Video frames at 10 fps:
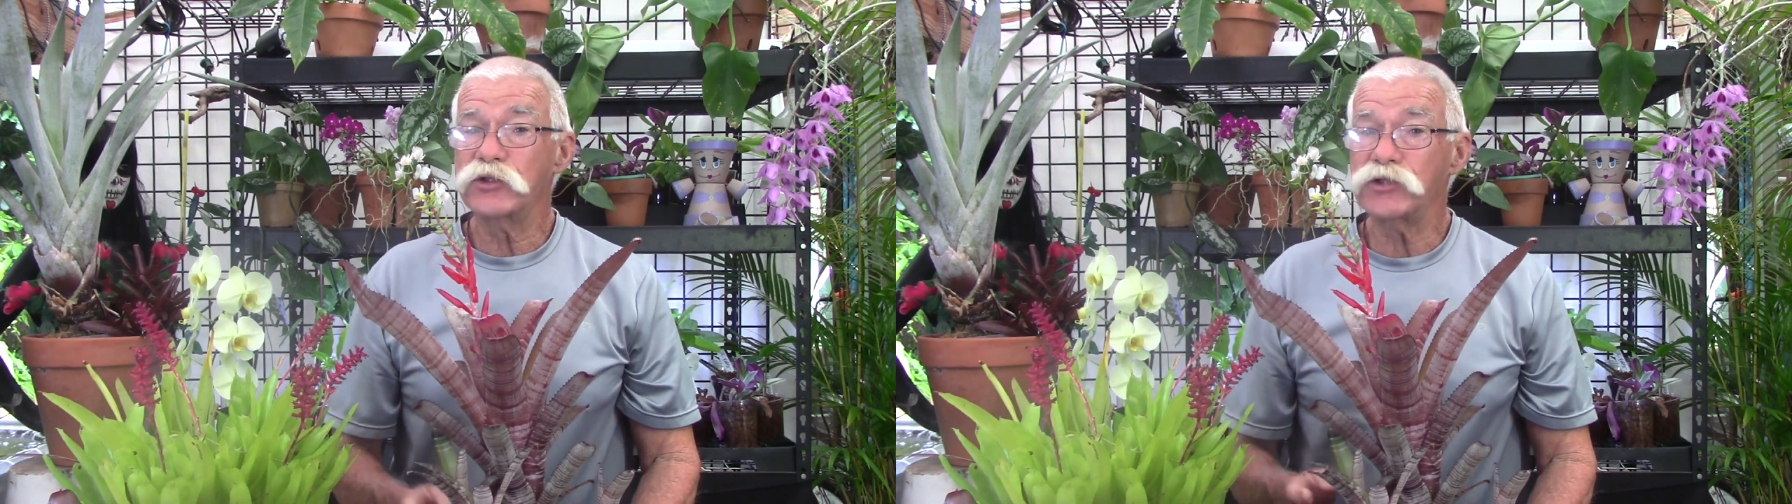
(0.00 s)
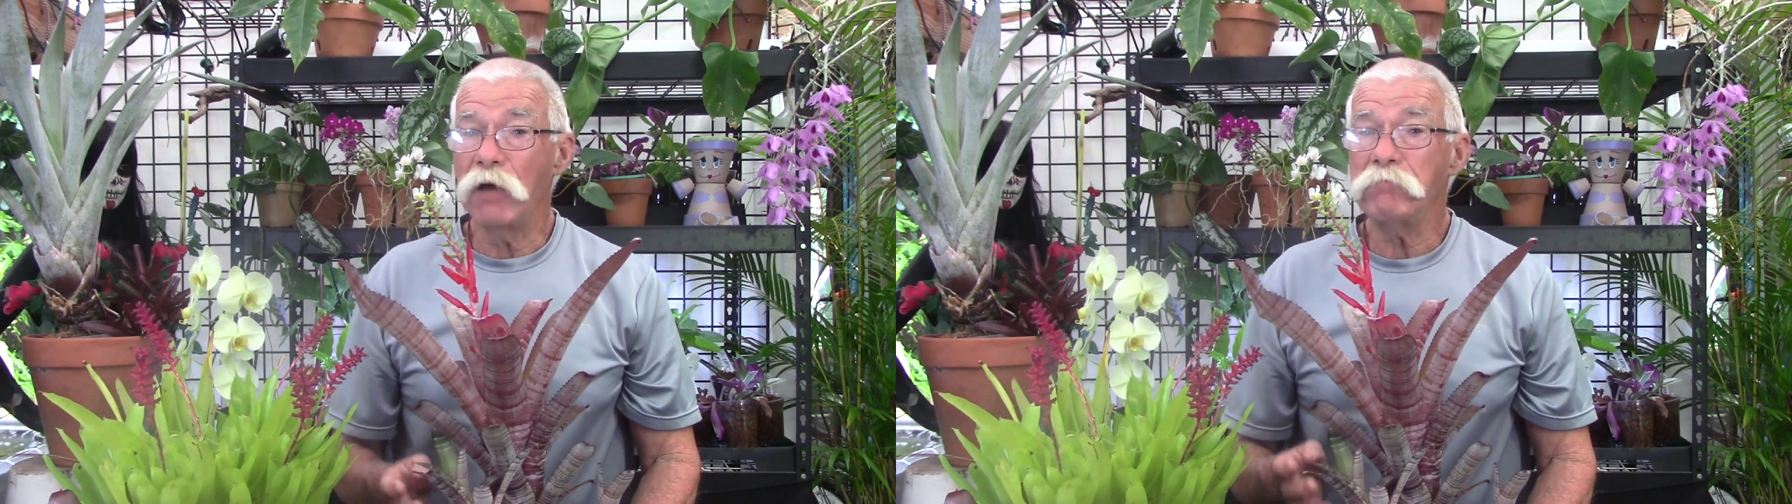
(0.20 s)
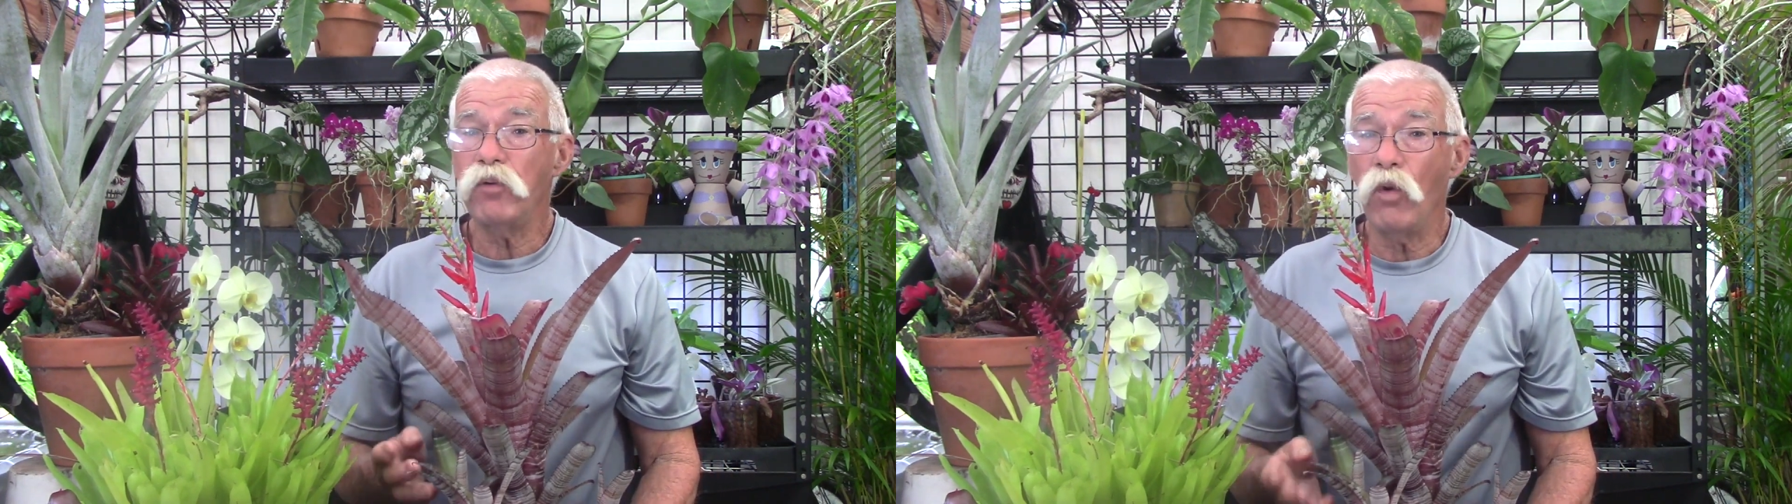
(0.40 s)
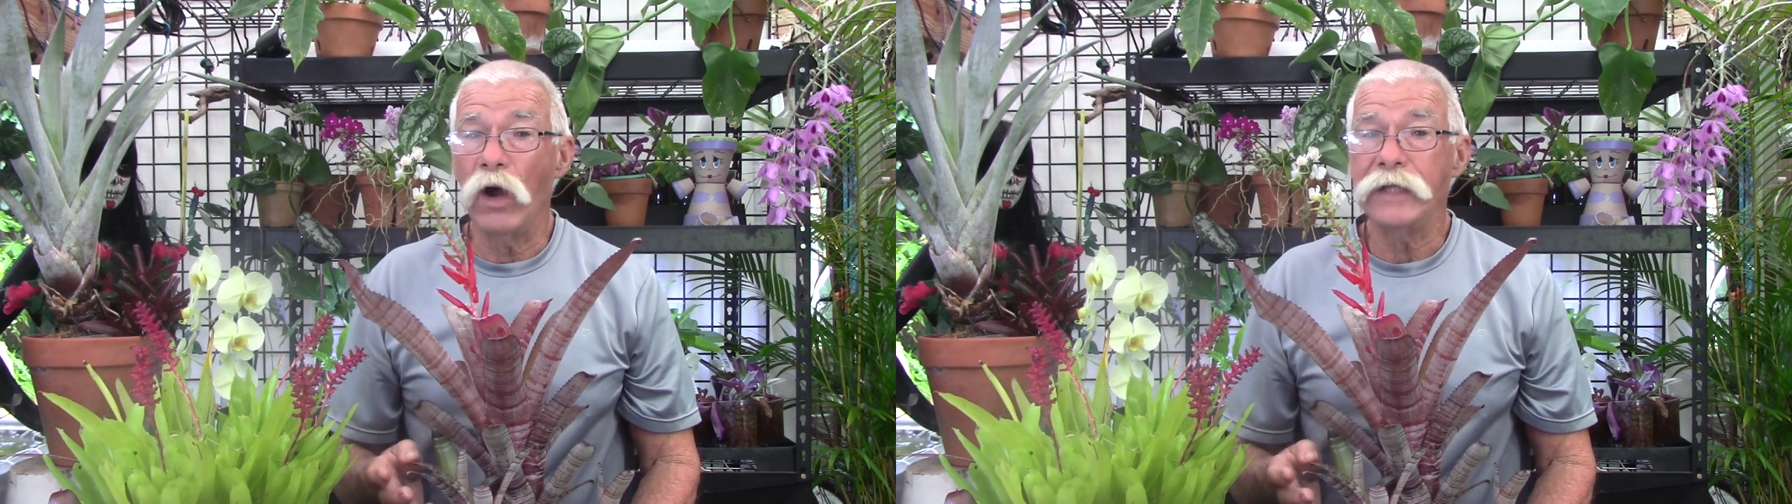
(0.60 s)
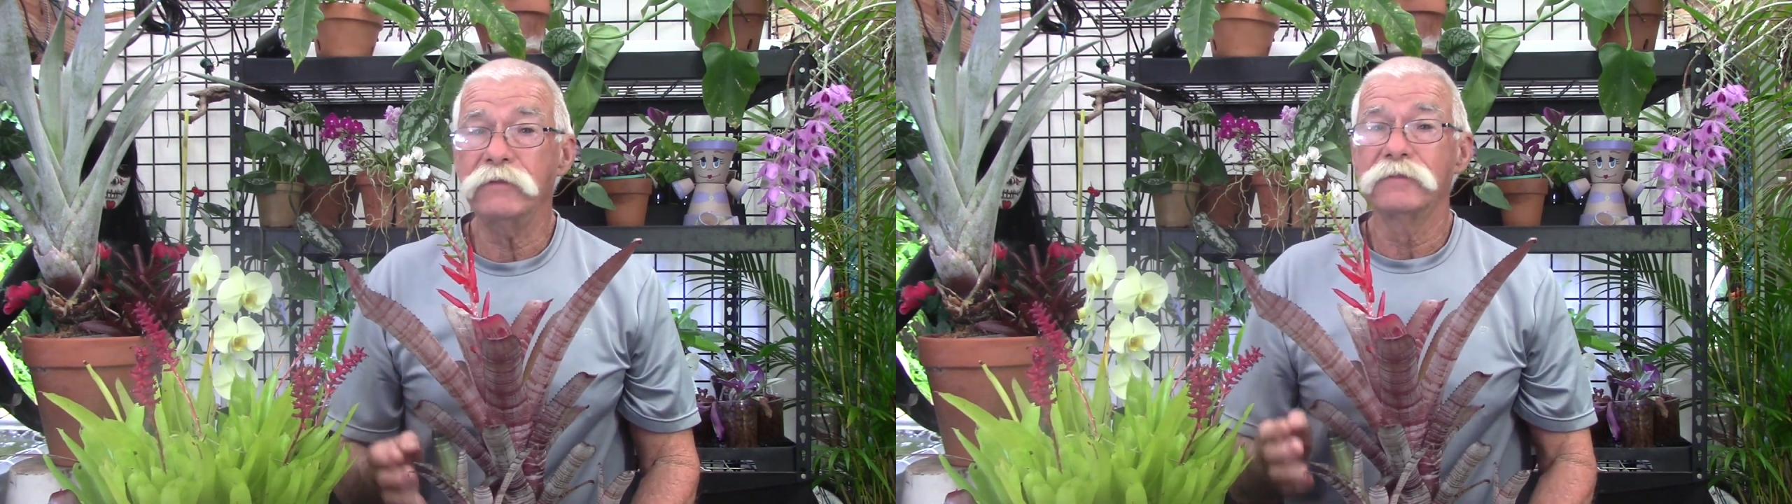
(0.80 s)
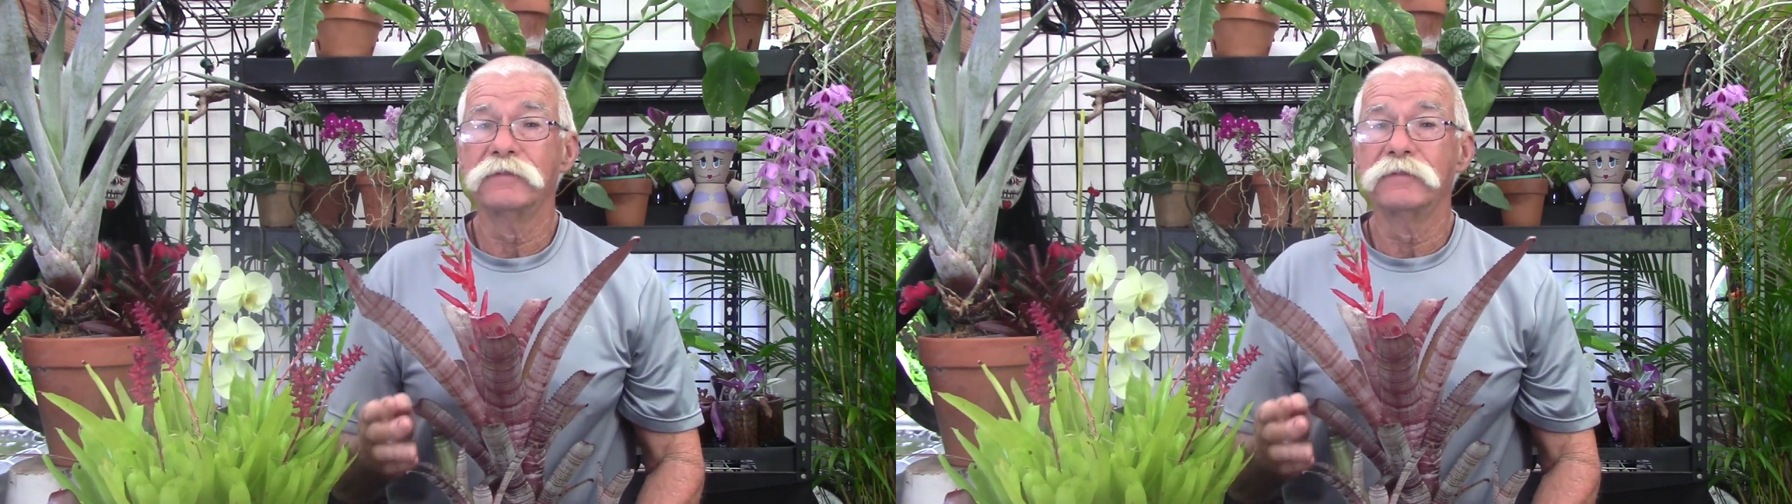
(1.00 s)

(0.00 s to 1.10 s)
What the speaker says: some point,